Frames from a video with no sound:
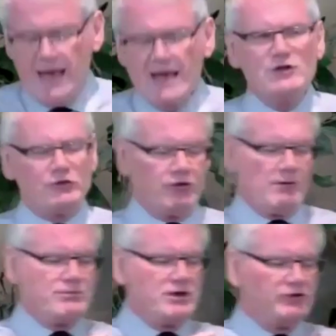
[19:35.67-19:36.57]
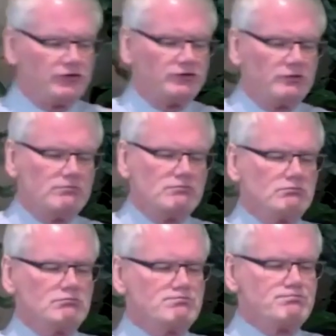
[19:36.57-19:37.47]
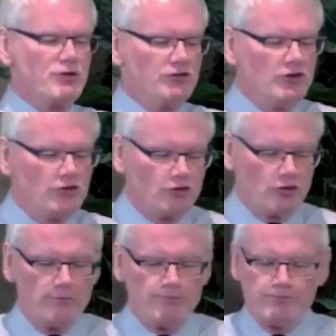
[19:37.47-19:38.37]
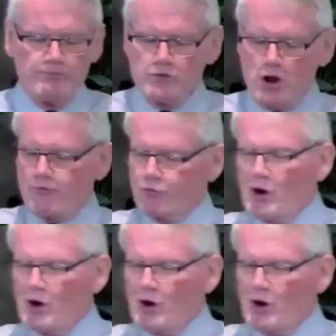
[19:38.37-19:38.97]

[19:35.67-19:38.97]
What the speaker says: And it's from this position of